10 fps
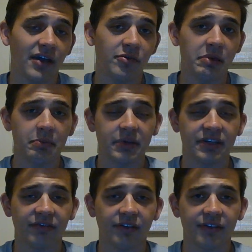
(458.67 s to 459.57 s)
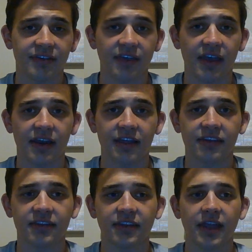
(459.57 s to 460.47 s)
would be a big difference, and I
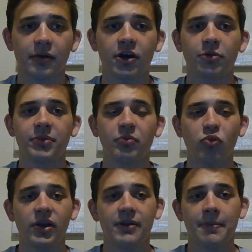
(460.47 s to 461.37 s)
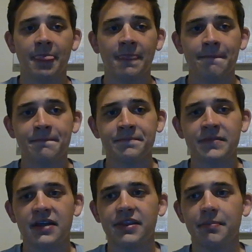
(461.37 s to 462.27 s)
think that would help them win.
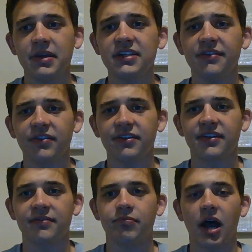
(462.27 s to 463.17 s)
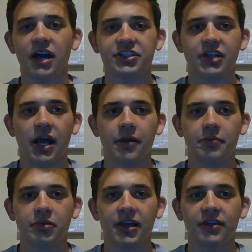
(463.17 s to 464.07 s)
The big difference is Bosch
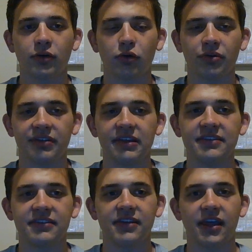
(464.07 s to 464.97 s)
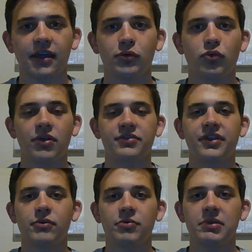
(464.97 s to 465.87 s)
not playing the whole season and whether
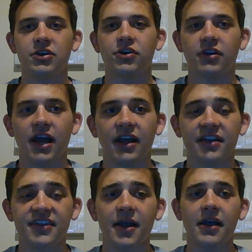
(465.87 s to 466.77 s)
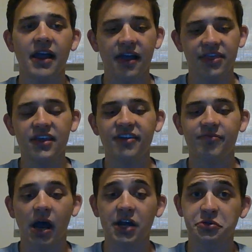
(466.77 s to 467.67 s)
they would be good or not, because I think if
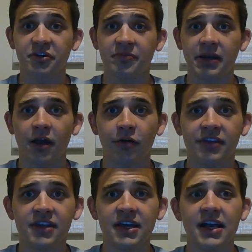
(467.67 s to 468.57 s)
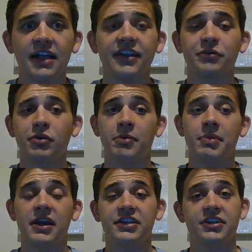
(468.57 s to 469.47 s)
Bosch would have been healthy, this would have
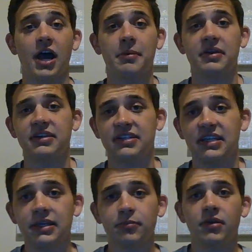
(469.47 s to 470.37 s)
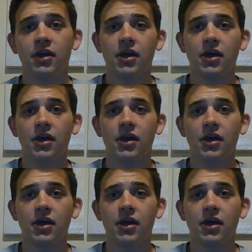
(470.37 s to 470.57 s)
been a dominant team.